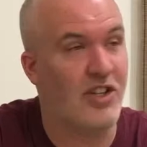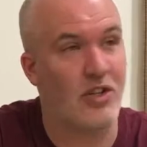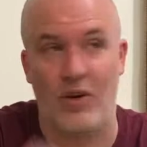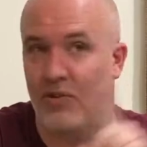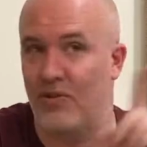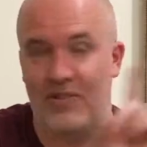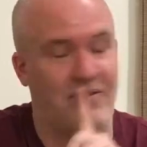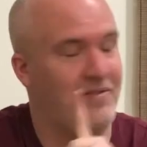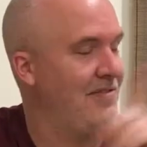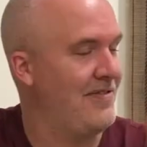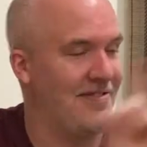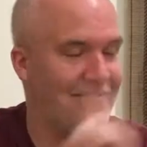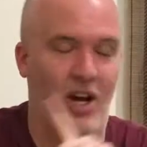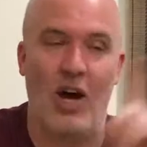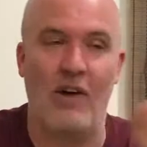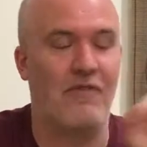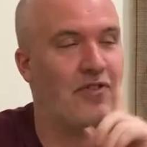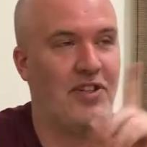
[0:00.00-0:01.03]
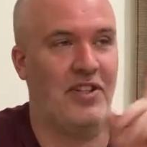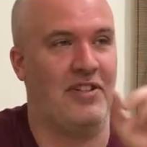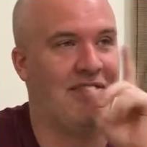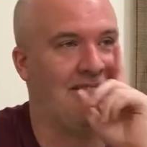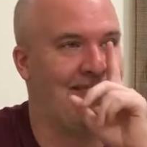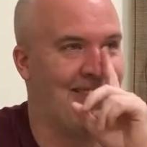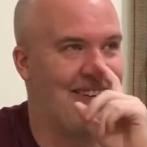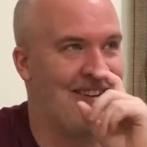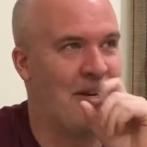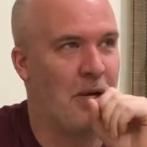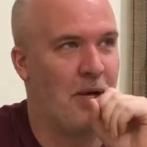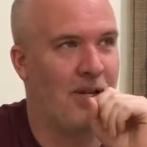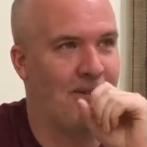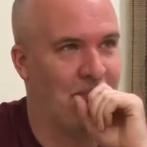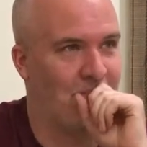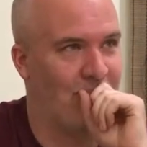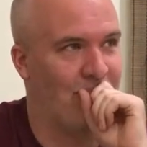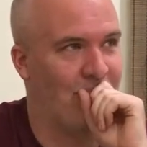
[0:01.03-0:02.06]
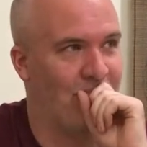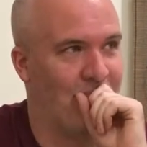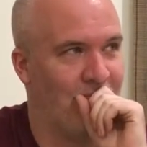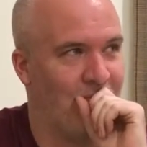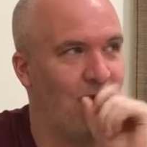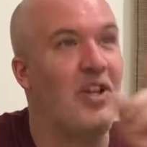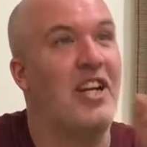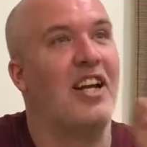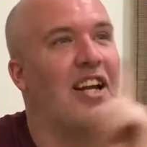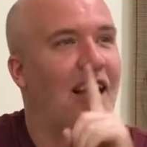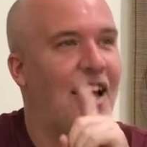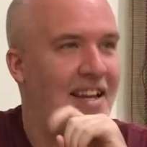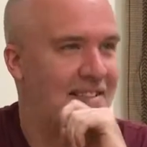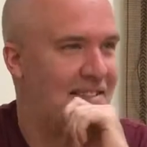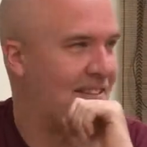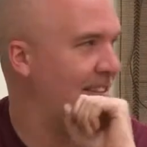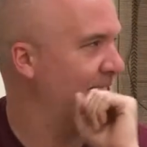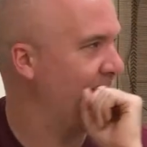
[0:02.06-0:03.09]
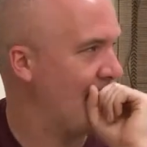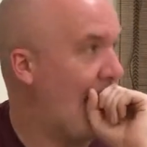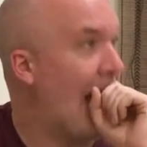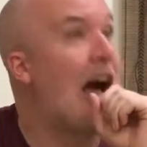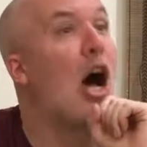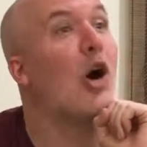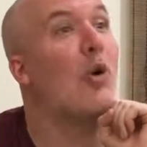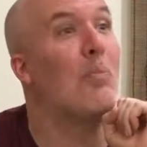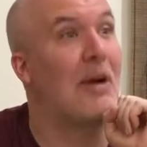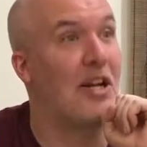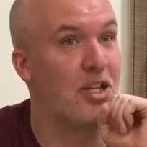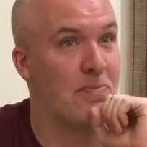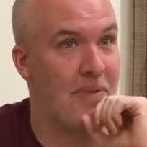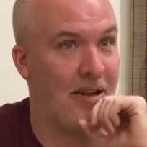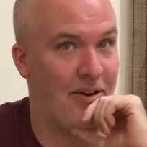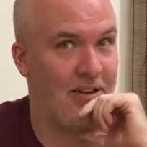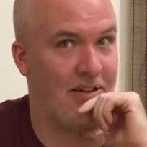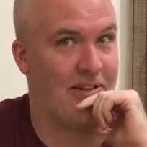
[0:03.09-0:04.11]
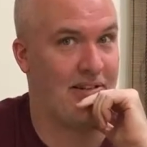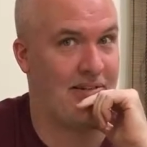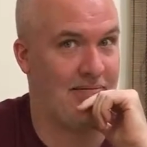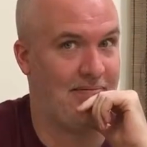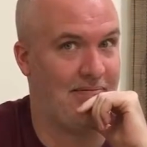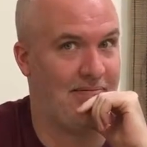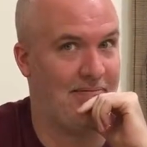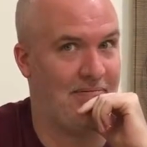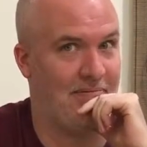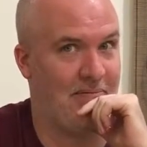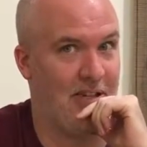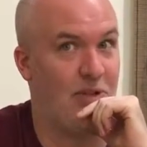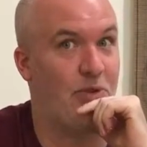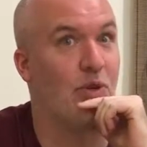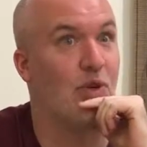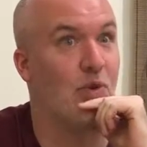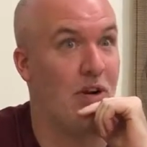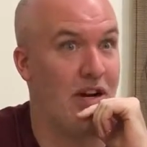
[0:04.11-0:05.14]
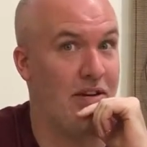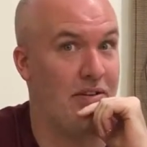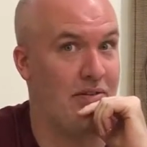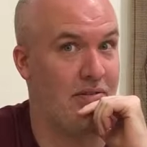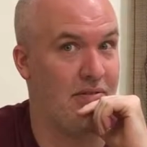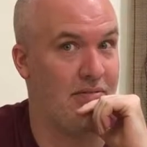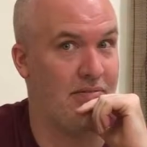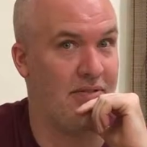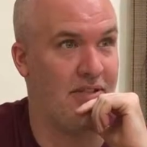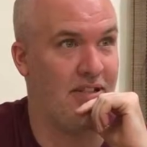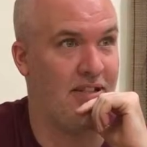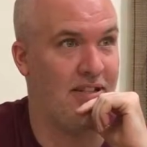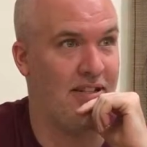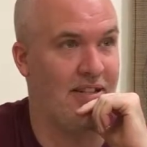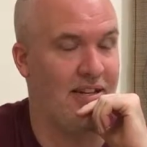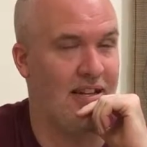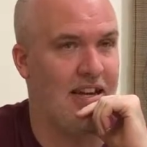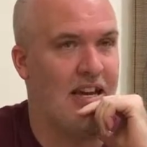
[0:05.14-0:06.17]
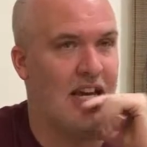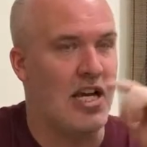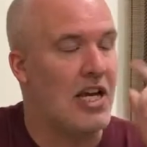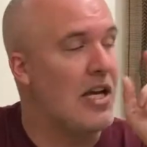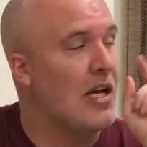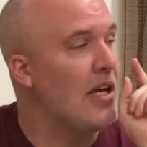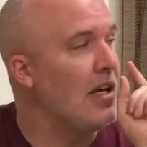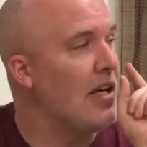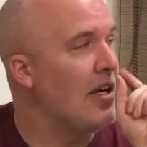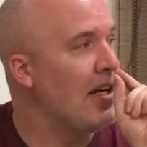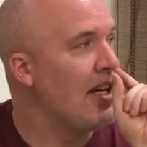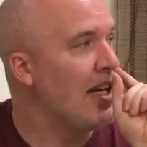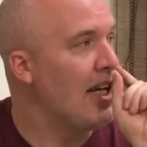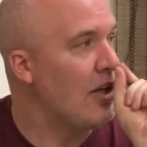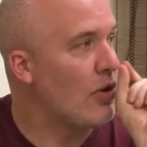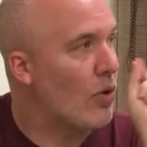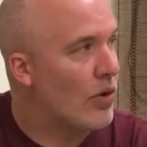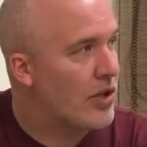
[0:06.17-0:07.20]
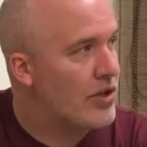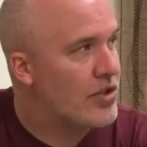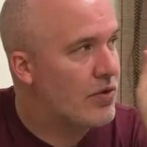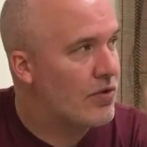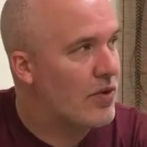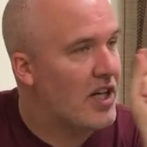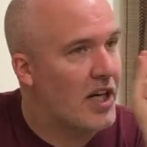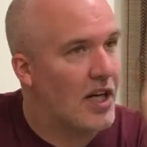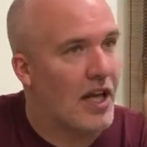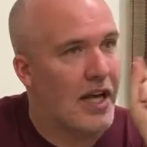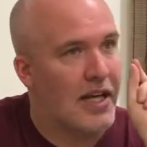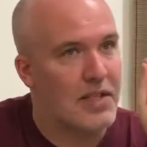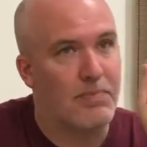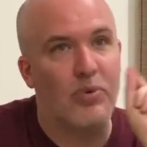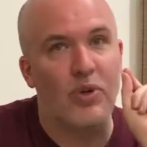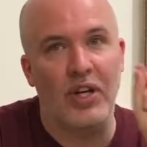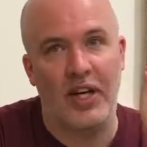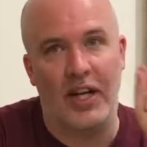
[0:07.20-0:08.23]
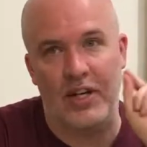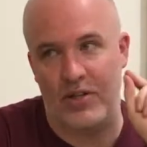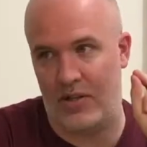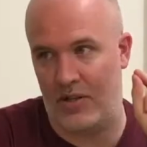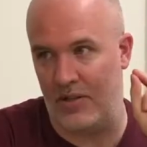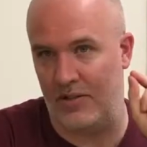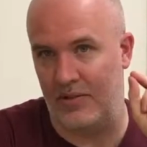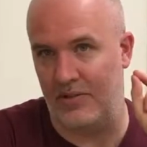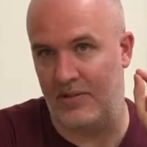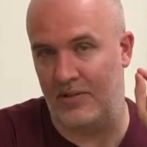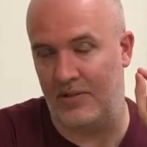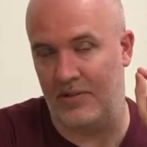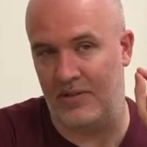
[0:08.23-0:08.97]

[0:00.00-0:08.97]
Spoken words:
We don't often realize how much merit it requires. In order to realize Buddha nature,